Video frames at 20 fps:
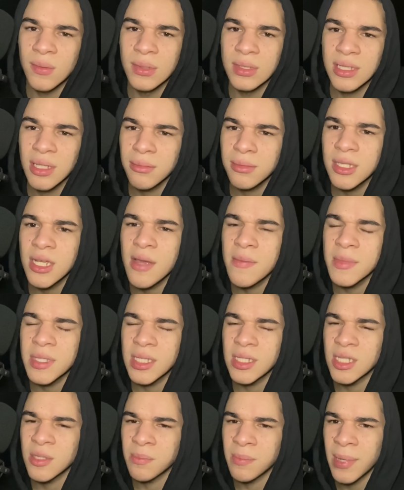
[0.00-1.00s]
Sometimes
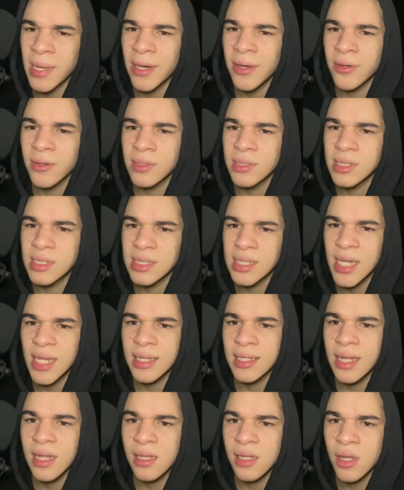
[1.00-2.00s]
it's better to take
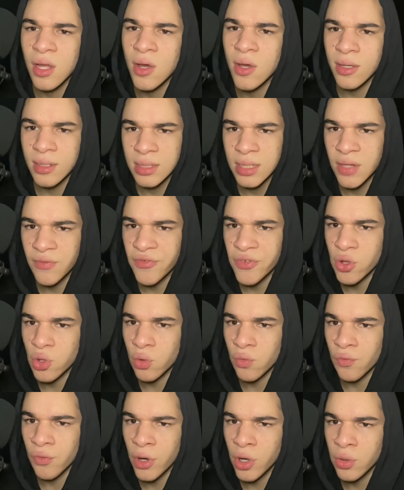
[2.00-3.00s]
that long, difficult
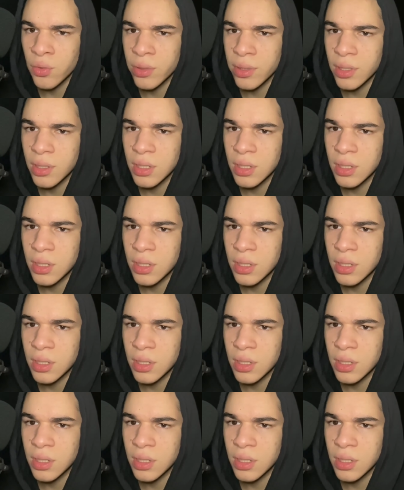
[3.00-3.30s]
road.